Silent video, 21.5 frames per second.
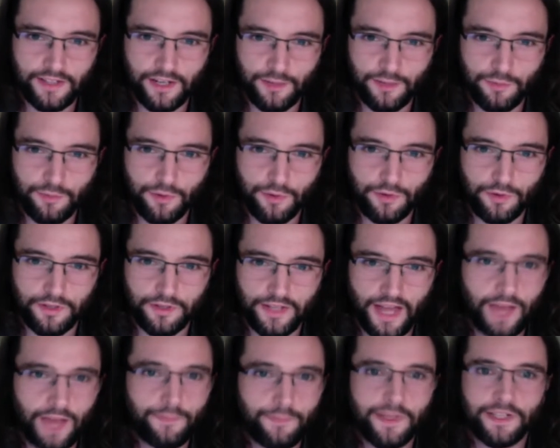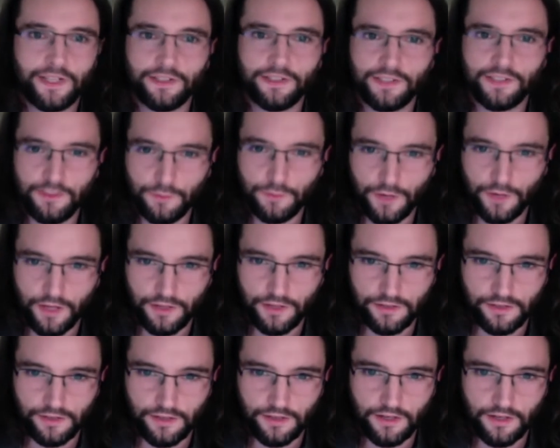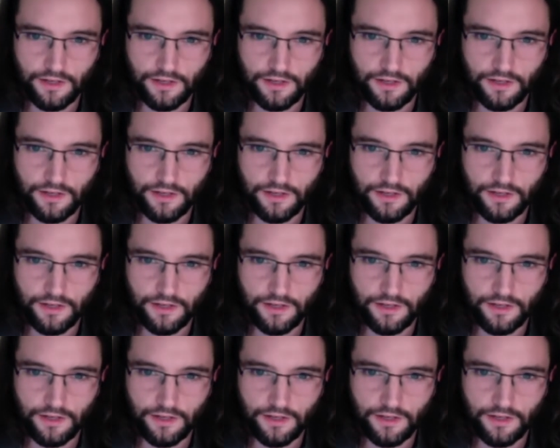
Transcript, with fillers: airport, happy to see one another.